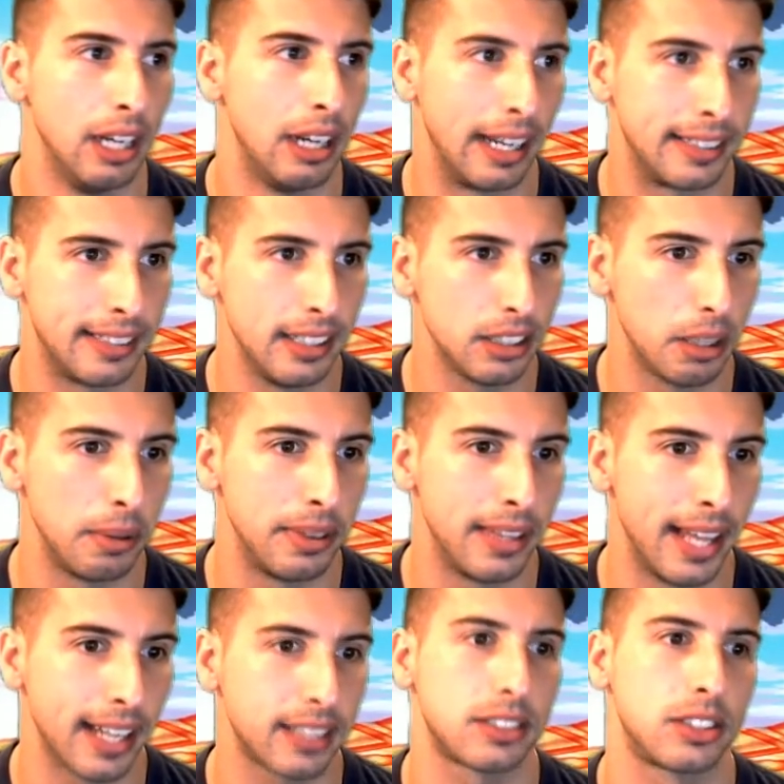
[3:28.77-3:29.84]
I think the
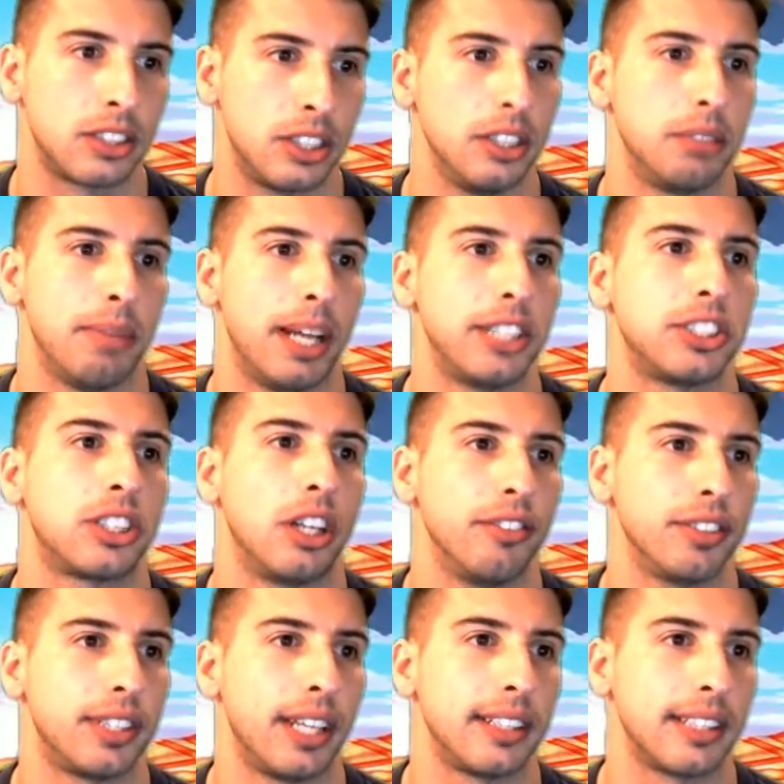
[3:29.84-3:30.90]
next good magic
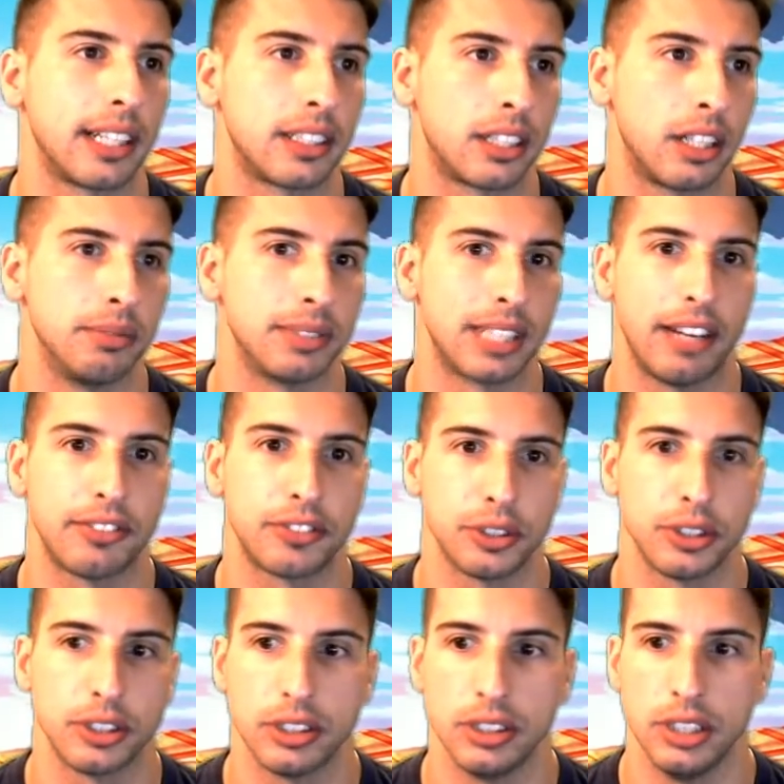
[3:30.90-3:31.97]
cover tank that comes after
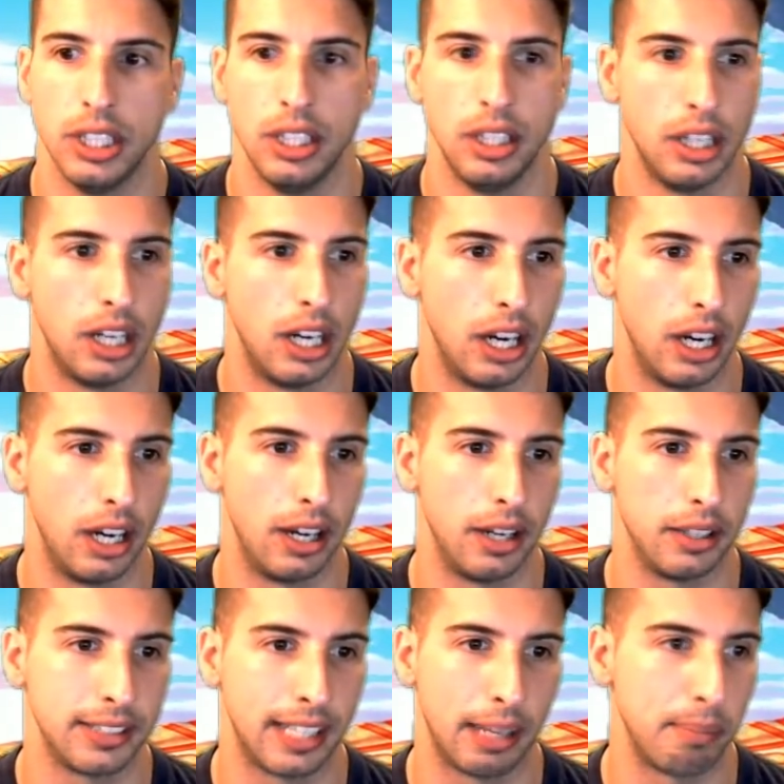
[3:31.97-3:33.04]
her, uh,
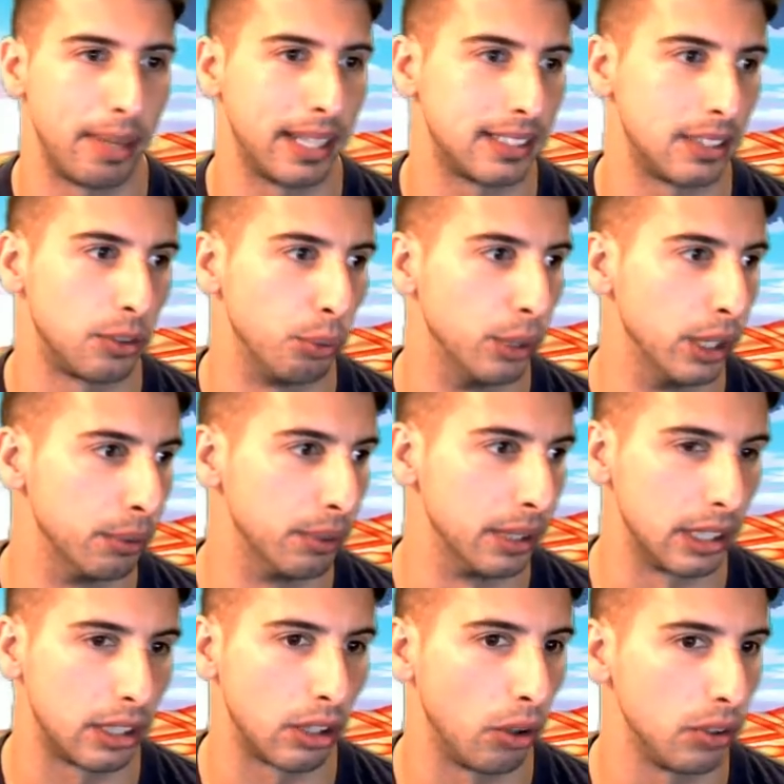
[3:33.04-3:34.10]
that makes it really,
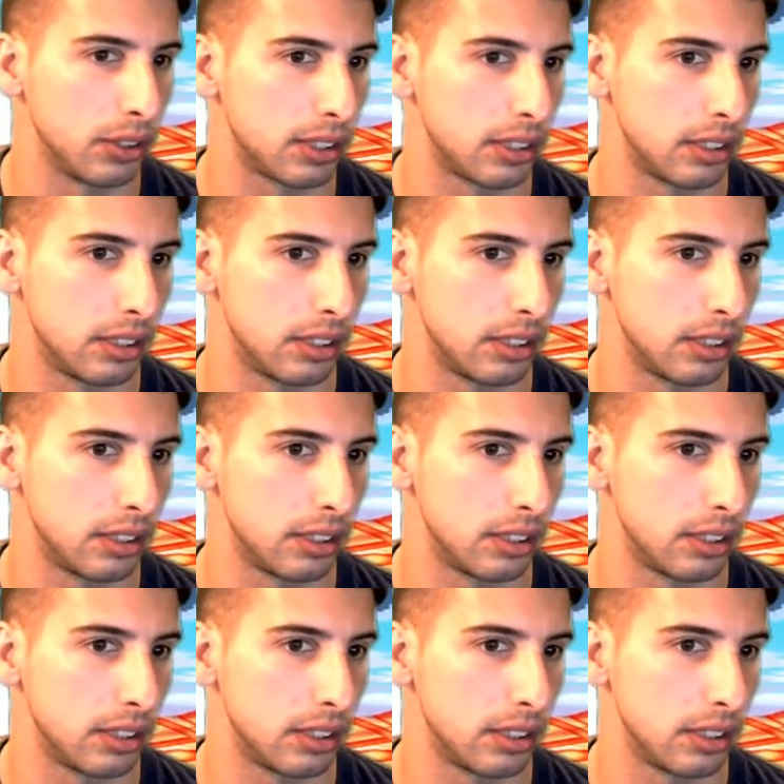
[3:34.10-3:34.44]
really close.